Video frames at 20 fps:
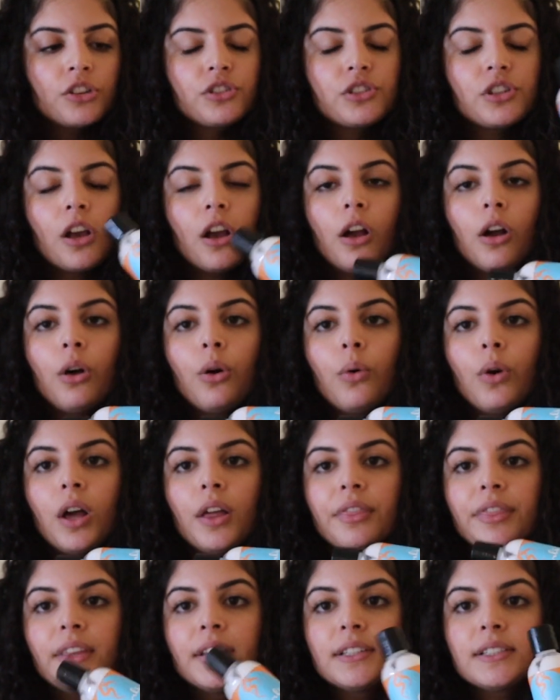
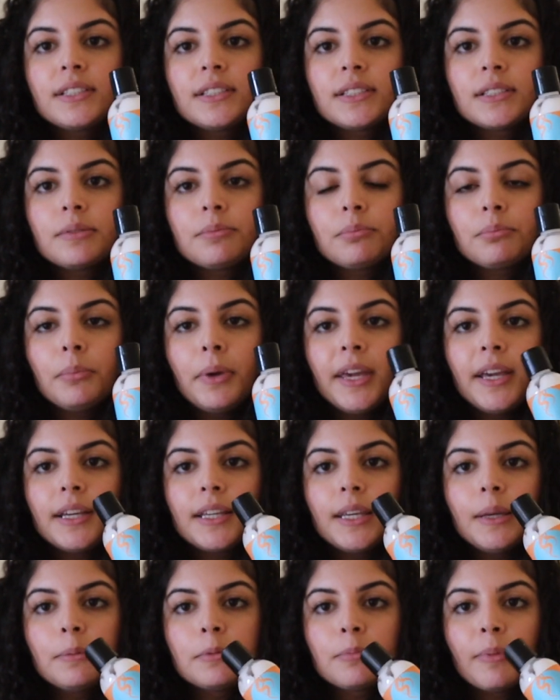So this
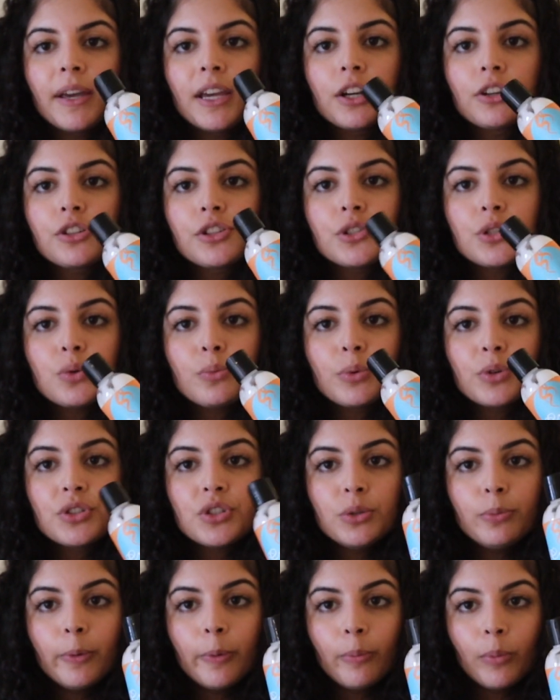keeps my hair super
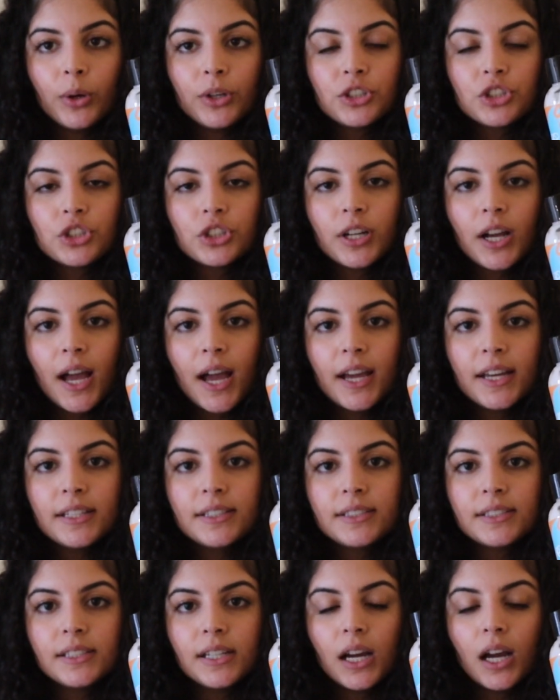
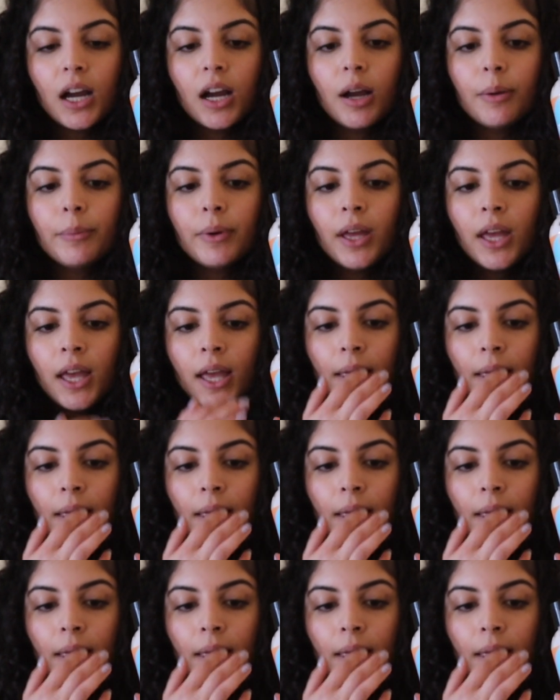moisturized.